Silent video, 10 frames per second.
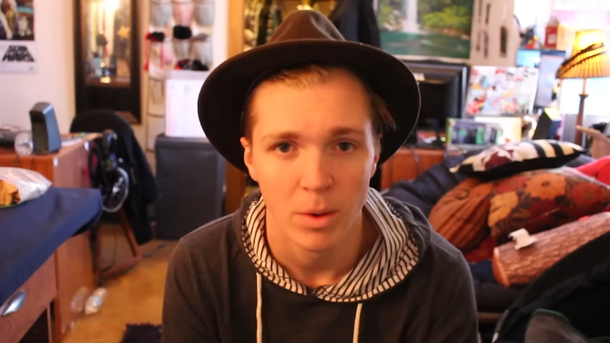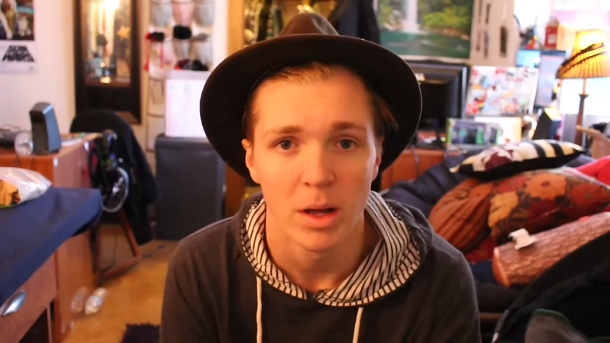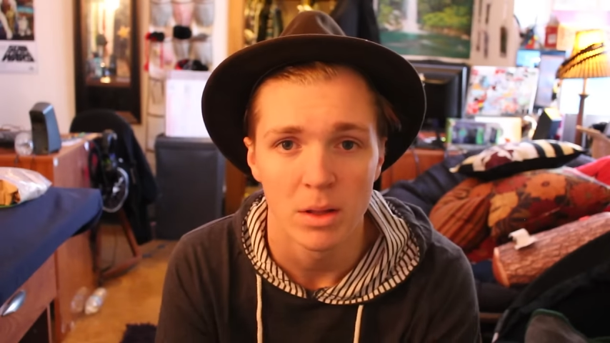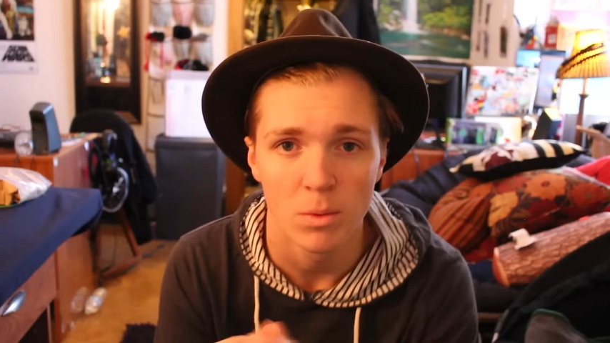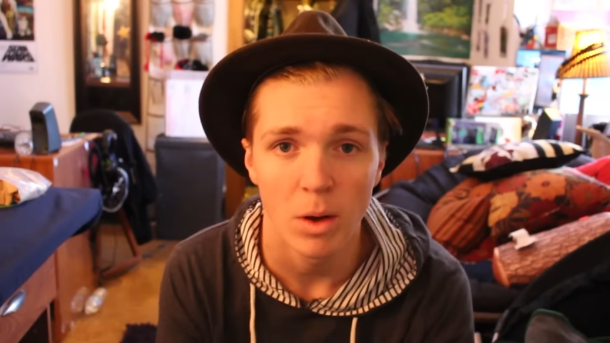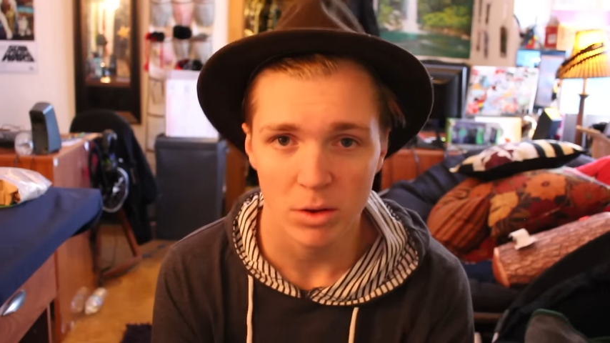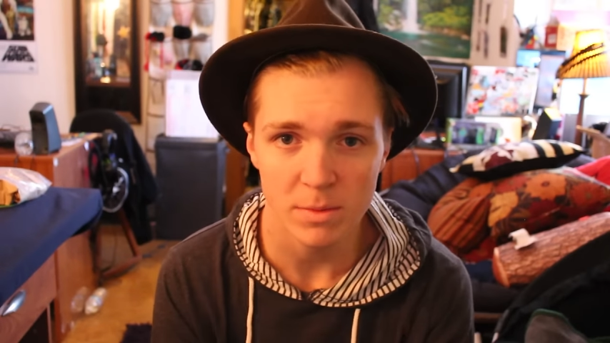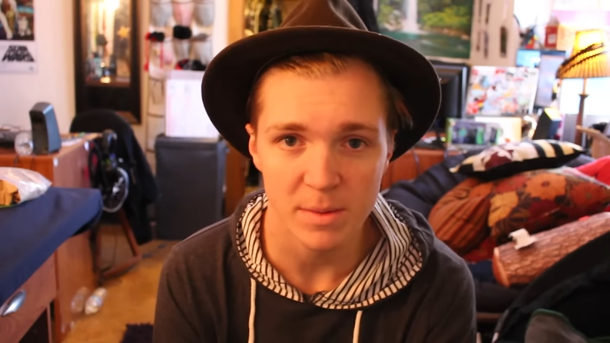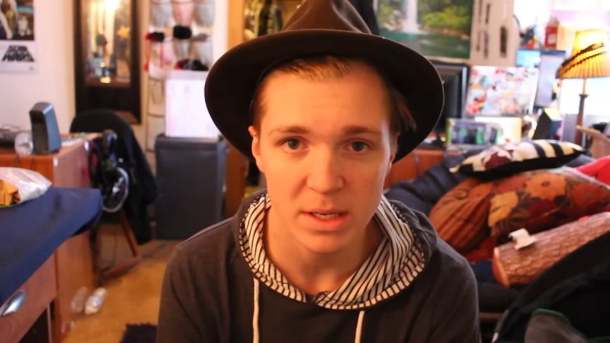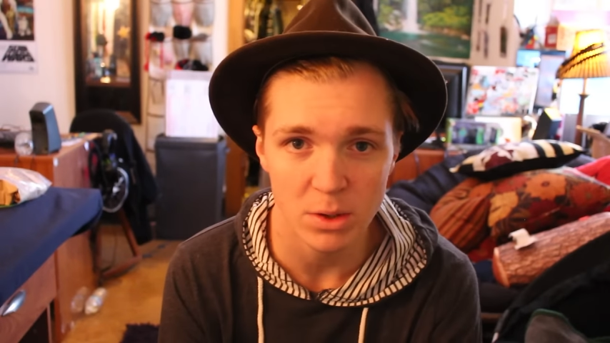Well,
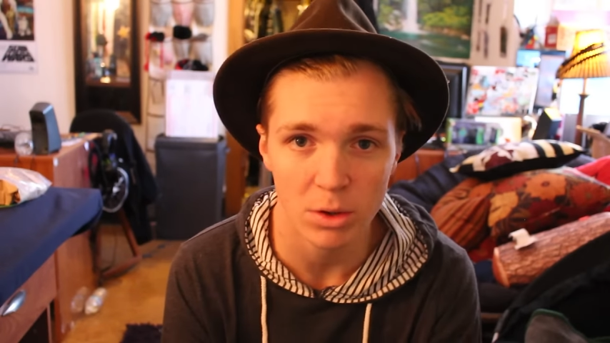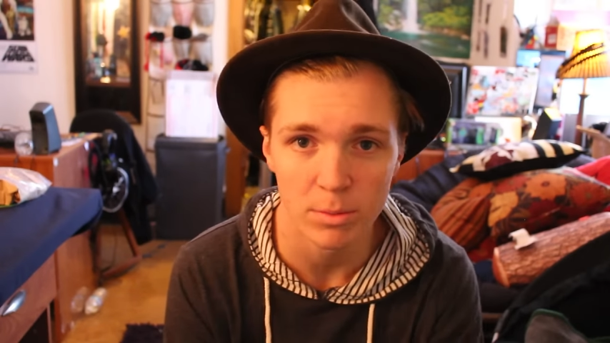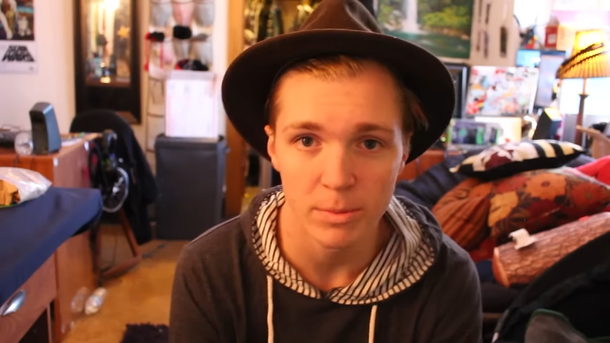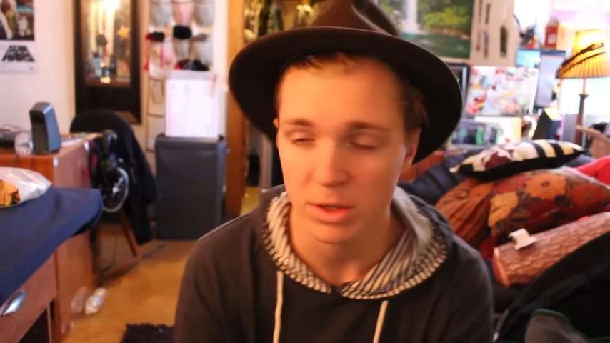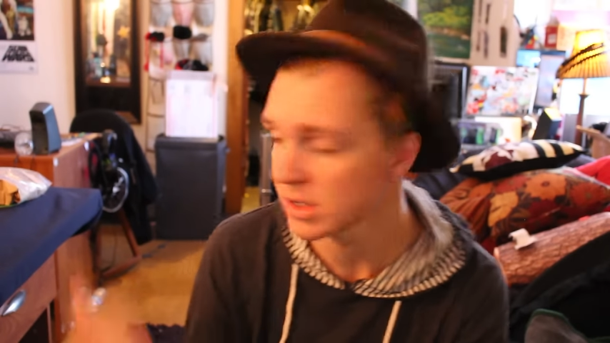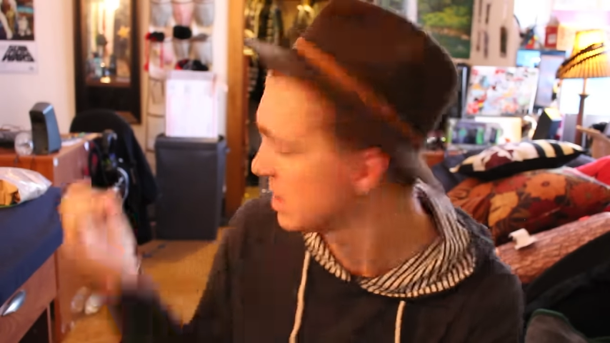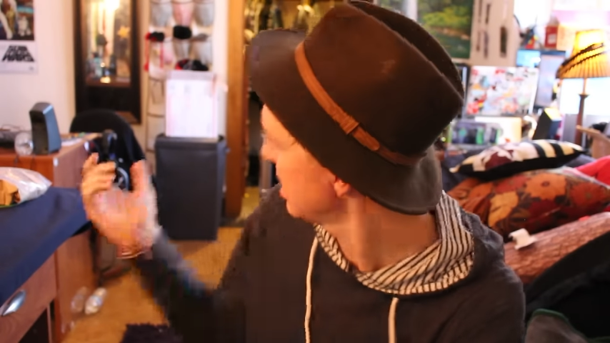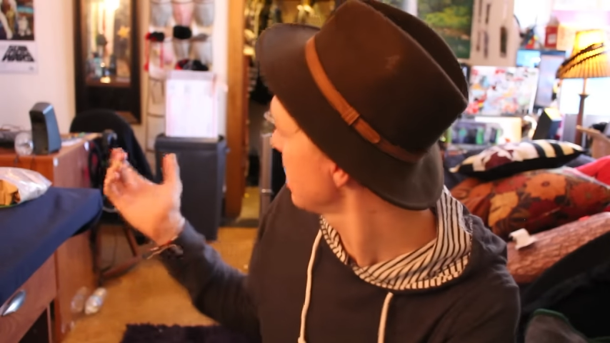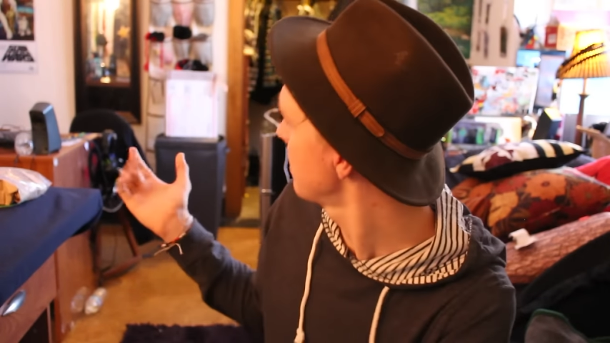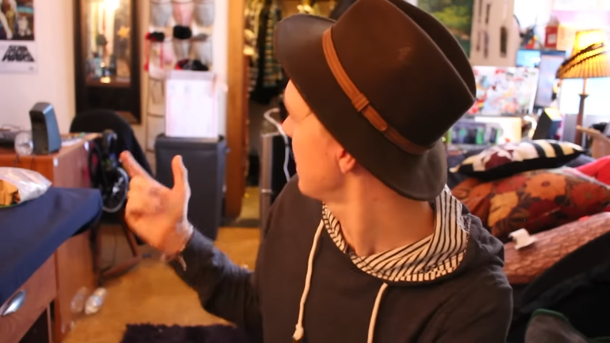welcome to my dorm room. You're
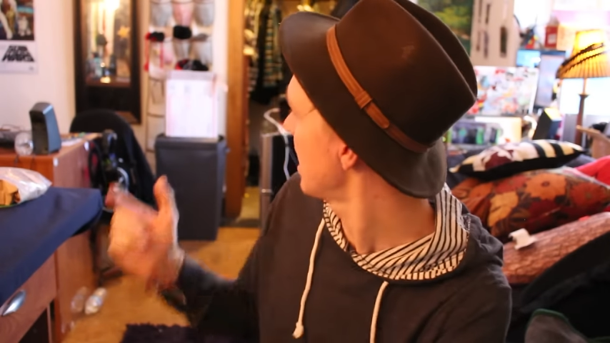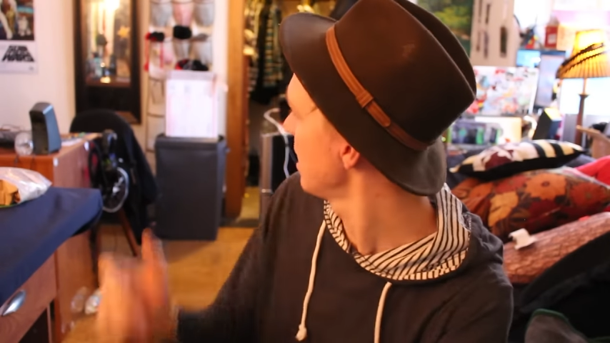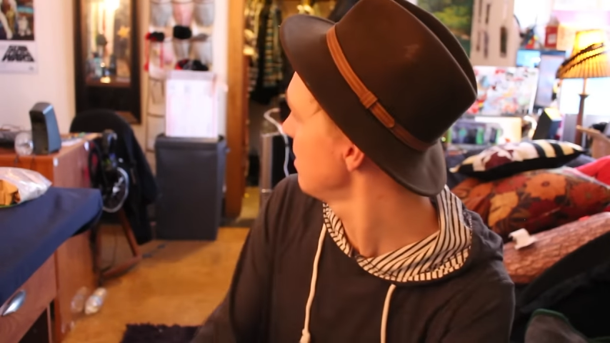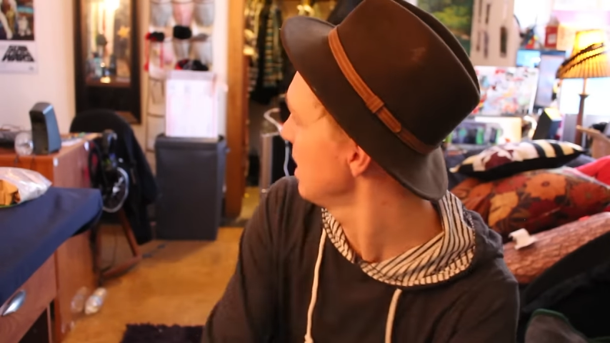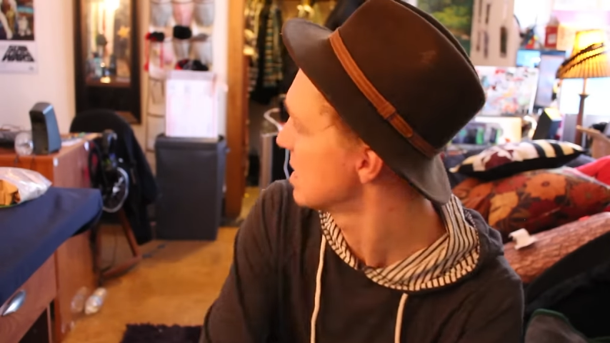seeing it behind me.